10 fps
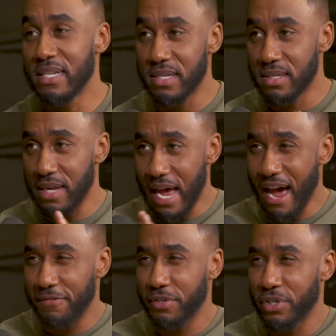This is
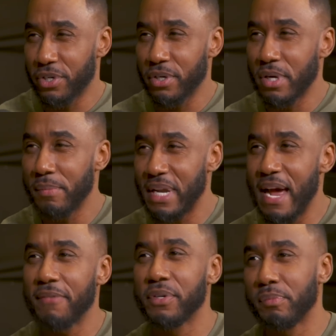after coming
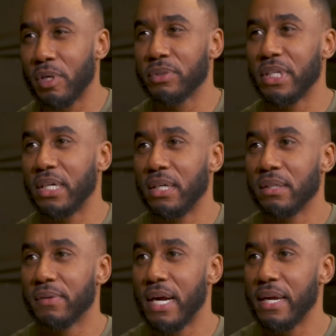after Mo Thug,
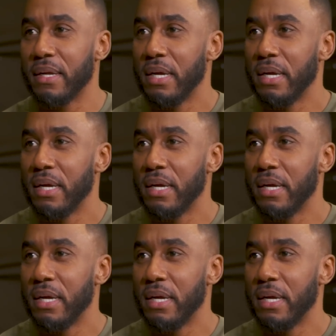right?